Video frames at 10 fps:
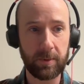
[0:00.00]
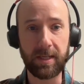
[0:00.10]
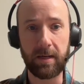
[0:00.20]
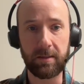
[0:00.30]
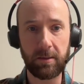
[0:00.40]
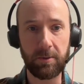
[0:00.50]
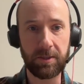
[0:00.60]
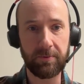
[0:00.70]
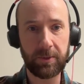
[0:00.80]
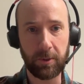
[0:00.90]

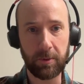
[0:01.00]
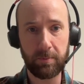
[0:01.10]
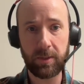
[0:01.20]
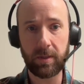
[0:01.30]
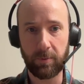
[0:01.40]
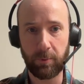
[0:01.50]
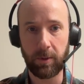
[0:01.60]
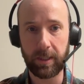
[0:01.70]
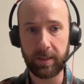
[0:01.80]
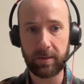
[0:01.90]
non-inclusive terms that
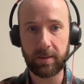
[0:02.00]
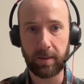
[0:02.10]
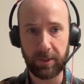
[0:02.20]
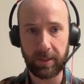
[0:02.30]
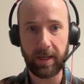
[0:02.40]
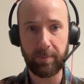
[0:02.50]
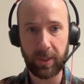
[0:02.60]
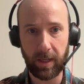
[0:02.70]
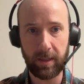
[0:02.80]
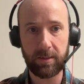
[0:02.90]
were in some of the
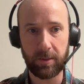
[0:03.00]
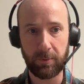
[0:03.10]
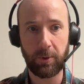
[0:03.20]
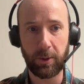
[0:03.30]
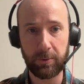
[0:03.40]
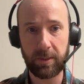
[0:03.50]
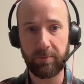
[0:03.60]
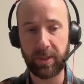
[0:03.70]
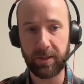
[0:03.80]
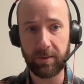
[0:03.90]
API. So those
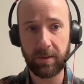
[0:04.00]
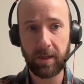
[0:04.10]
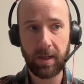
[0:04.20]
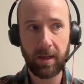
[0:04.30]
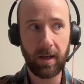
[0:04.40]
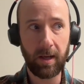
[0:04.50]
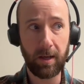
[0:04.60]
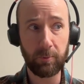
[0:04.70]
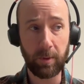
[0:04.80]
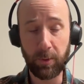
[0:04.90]
have been
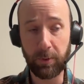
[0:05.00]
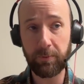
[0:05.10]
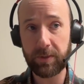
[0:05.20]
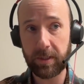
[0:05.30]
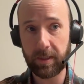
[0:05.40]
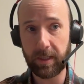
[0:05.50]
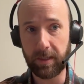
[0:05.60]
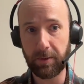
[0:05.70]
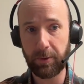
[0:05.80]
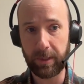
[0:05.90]
removed
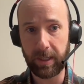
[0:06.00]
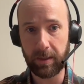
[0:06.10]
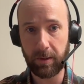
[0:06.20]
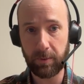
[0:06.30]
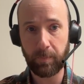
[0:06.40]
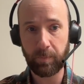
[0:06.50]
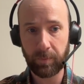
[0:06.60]
in 3.0.